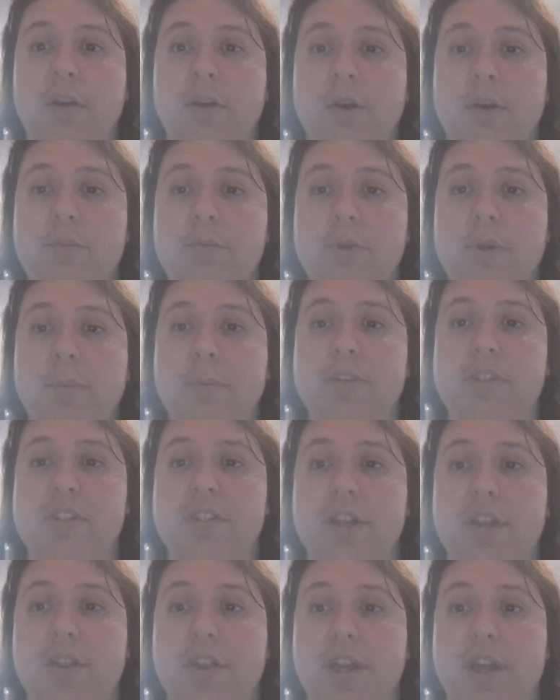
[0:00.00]
Rob Thomas
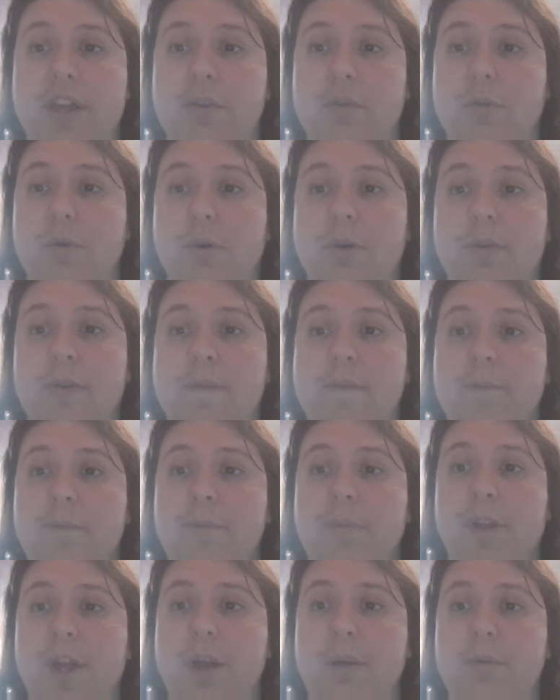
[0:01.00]
said that, quote,
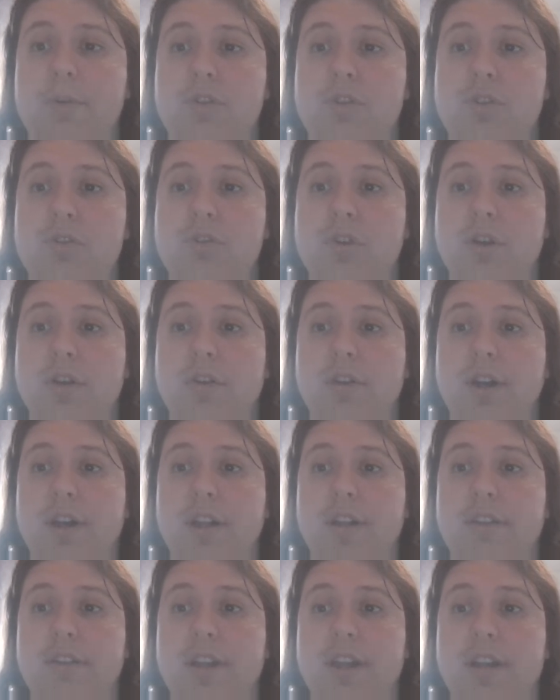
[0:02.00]
I wish the
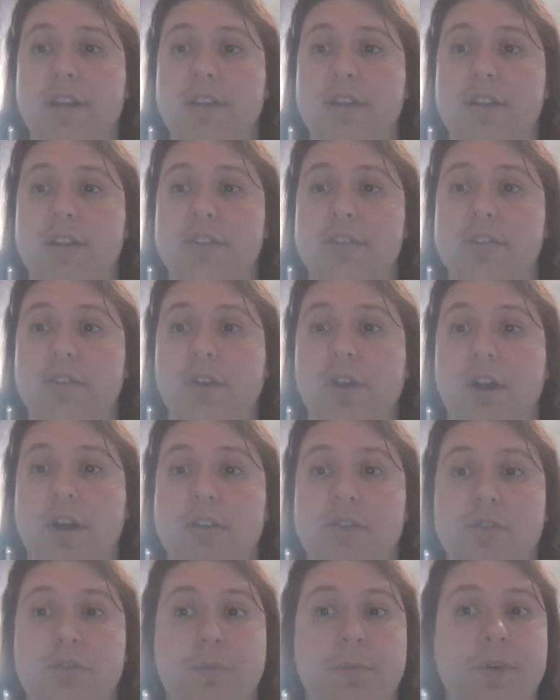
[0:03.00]
juggernaut that is
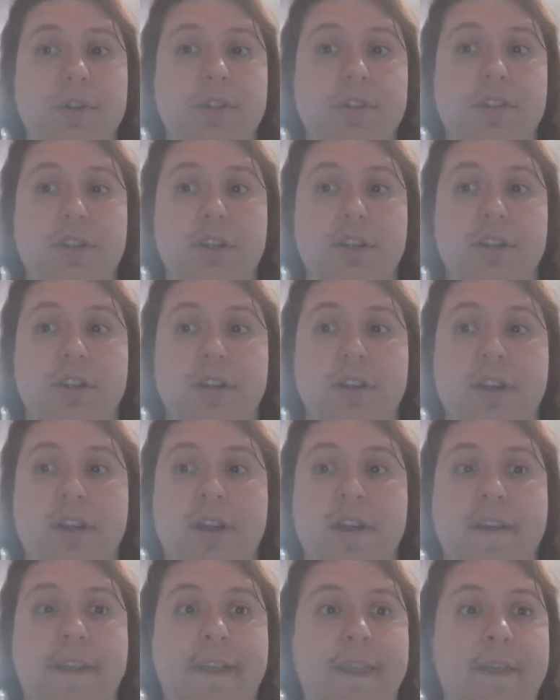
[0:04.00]
lost wasn't
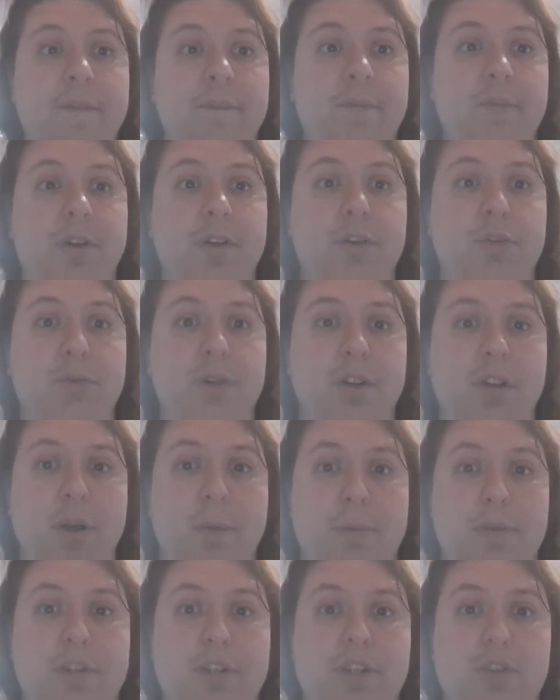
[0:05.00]
our direct
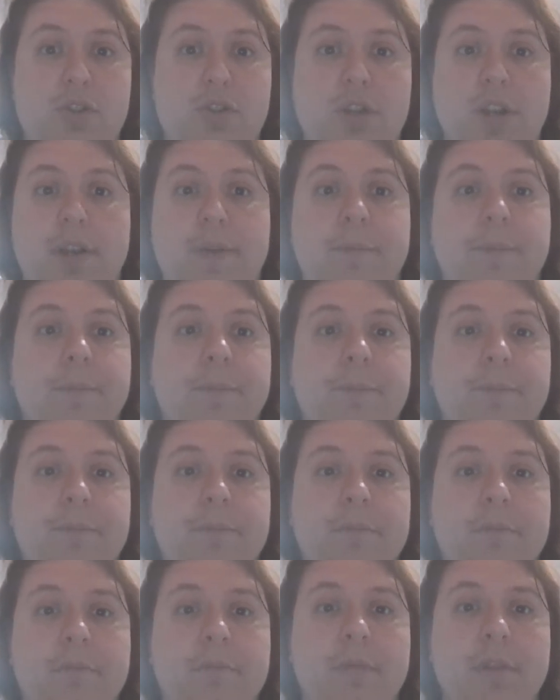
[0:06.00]
competition.
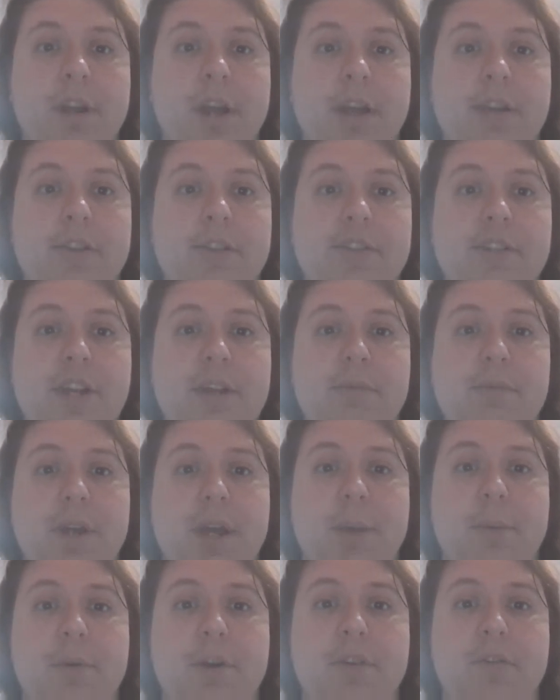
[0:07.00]
At the same
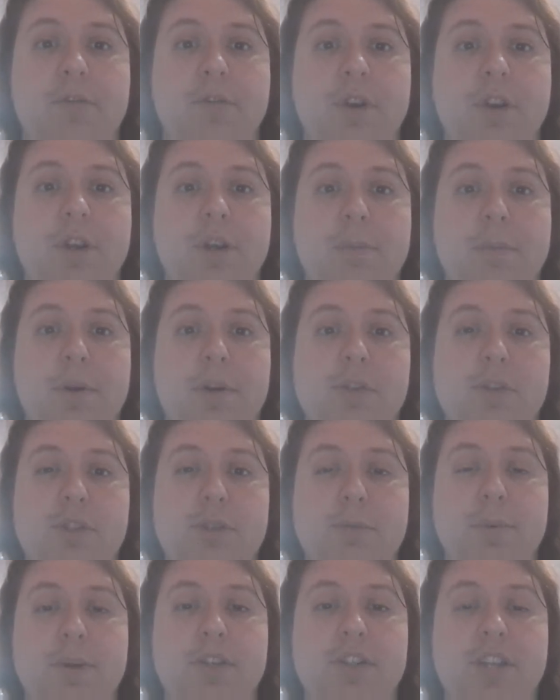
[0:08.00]
time, Veronica Mars
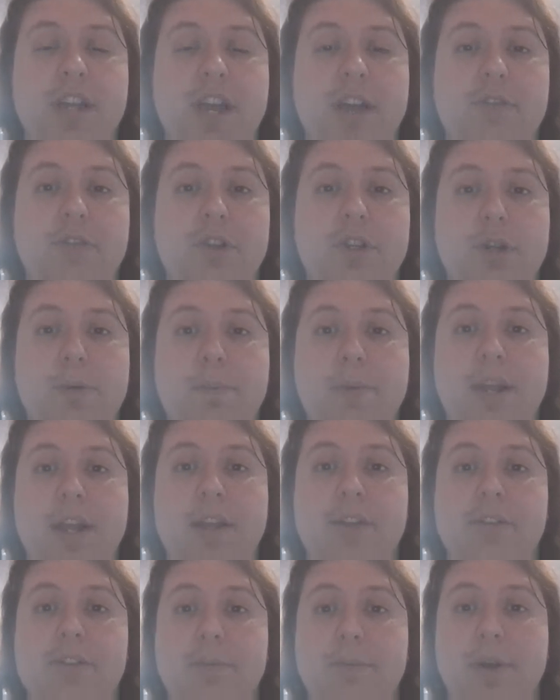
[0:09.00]
was placed after
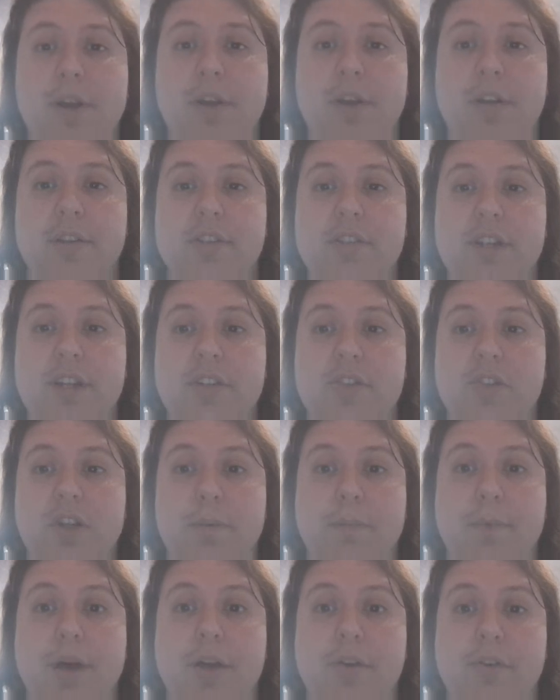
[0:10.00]
UPN's America's Next
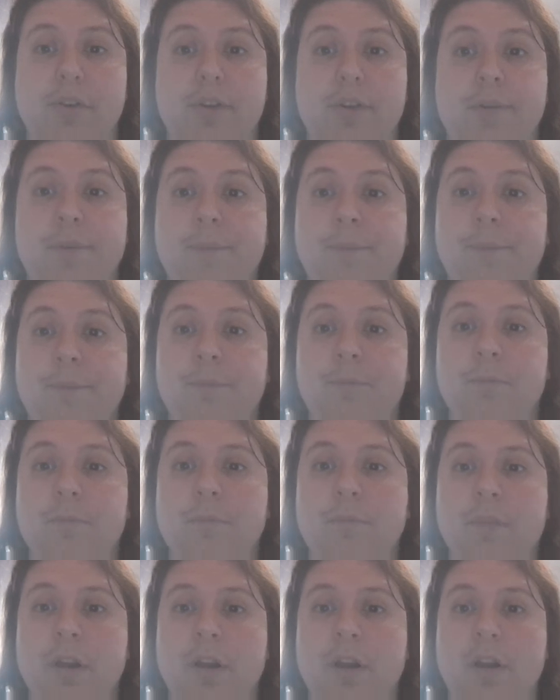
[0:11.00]
Top Model.
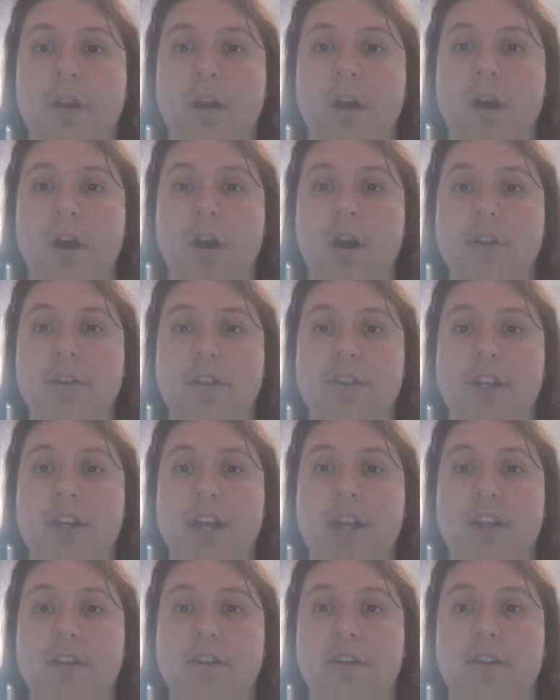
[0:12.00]
On the
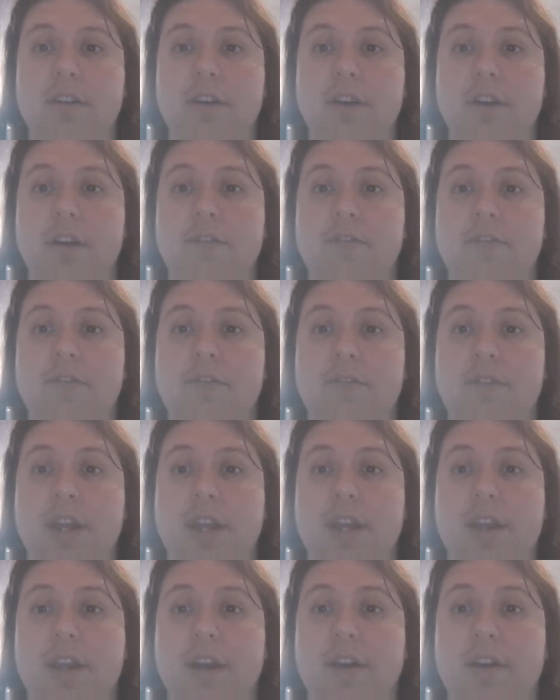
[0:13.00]
date of
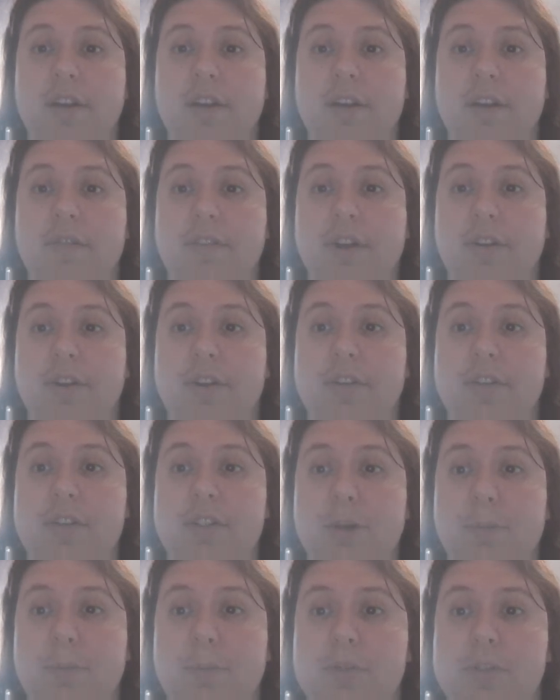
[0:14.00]
the, of the airing of
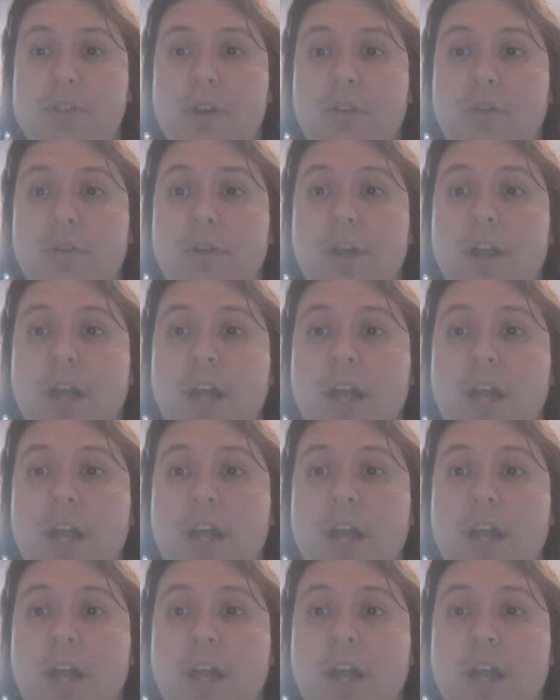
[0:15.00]
this episode,